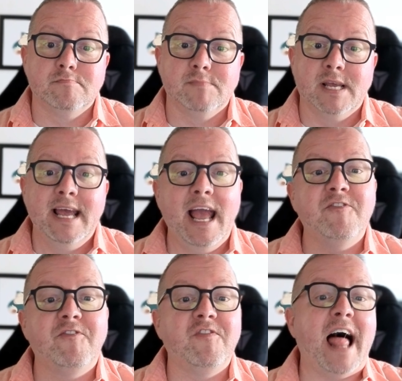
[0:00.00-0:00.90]
it
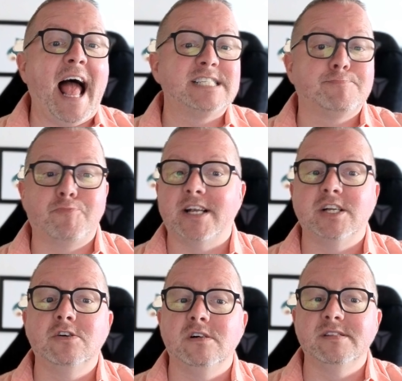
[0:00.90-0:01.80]
flags practical
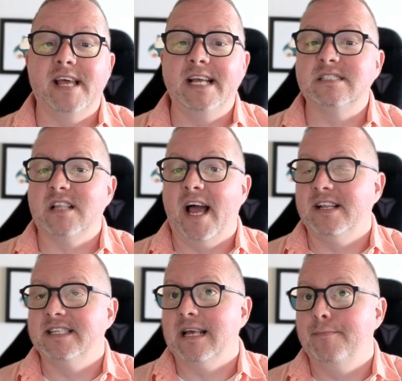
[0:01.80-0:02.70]
things like, an
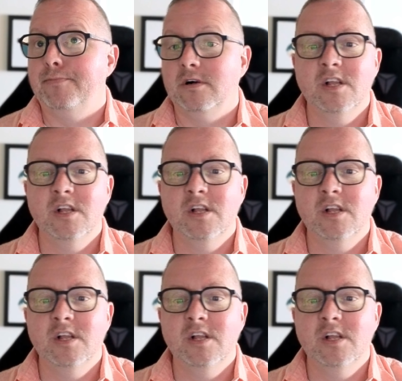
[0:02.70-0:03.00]
example,